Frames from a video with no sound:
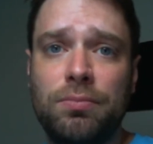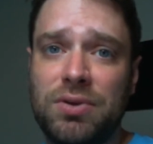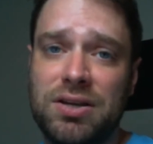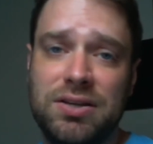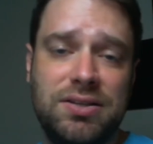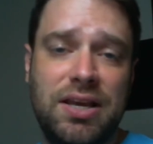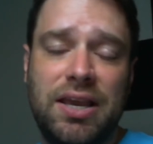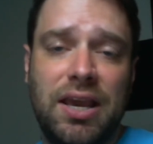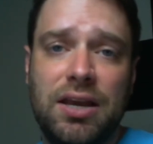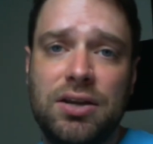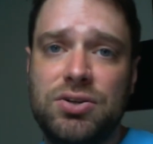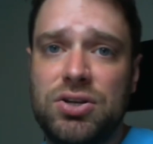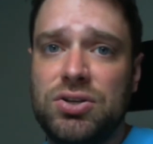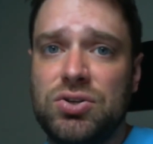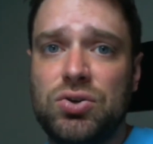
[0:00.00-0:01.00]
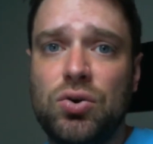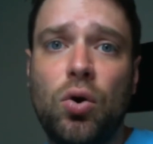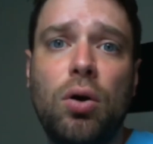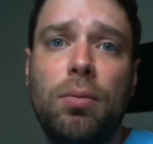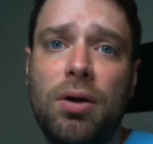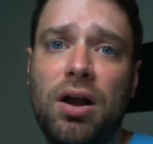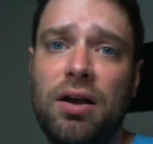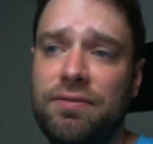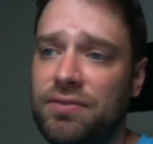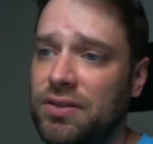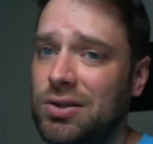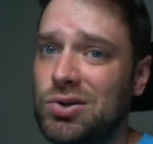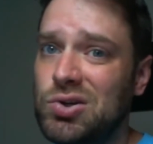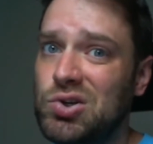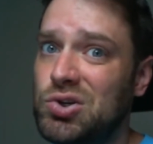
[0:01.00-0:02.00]
because they can't just storm off and
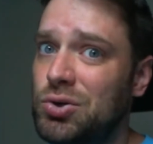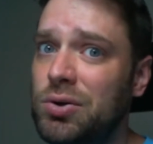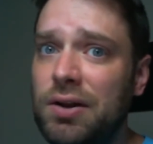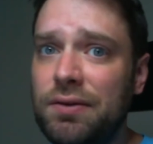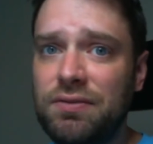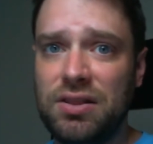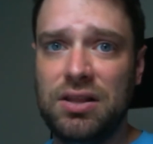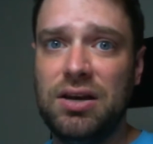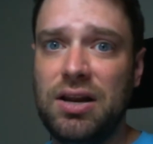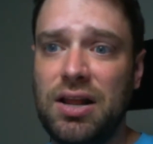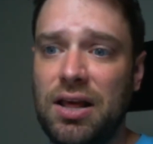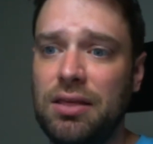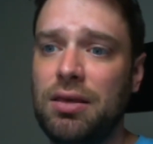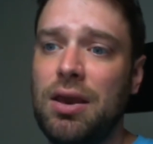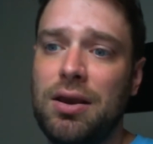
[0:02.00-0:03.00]
then shoot everything to death,